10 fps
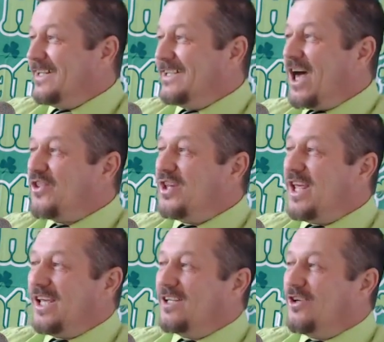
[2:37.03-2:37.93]
Nothing
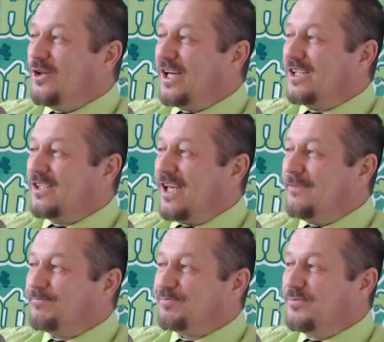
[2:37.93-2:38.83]
they can do, like I said.
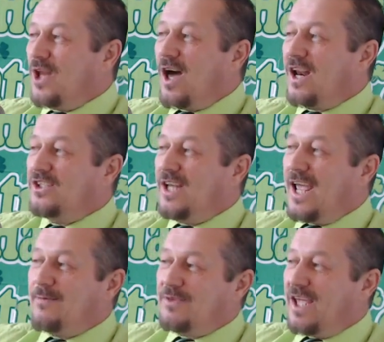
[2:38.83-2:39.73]
Not a
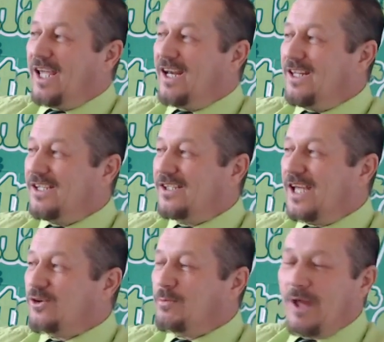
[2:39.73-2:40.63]
damn thing, any of these
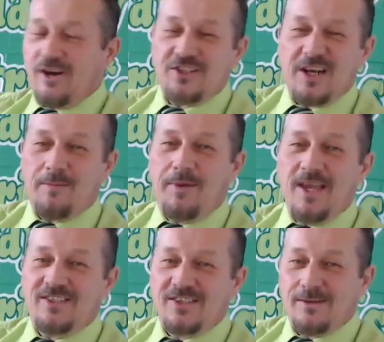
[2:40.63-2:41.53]
central planners, and it
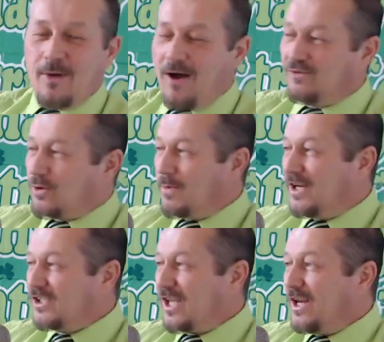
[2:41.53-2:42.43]
pisses them off
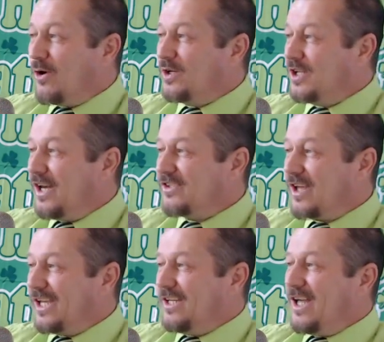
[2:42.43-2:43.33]
tremendously. I know it does.
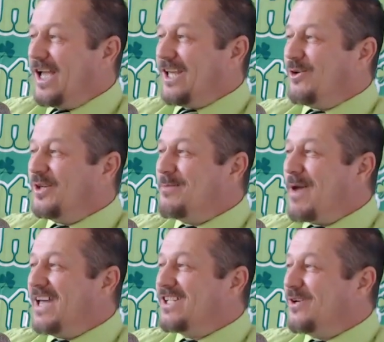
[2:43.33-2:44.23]
I can only
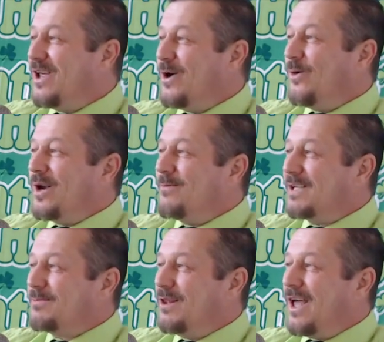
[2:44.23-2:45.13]
imagine what it
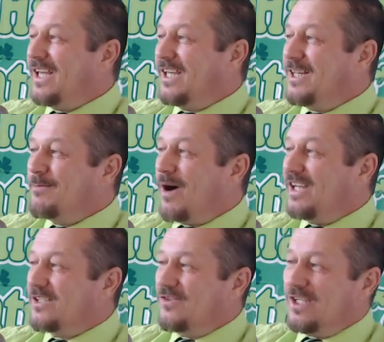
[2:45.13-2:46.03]
must be like in the
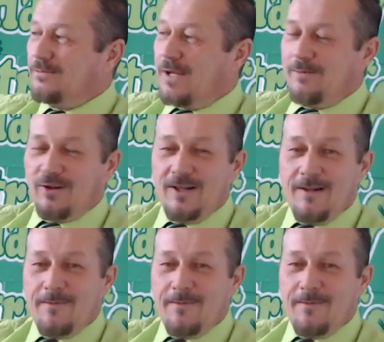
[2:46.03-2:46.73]
minds of these people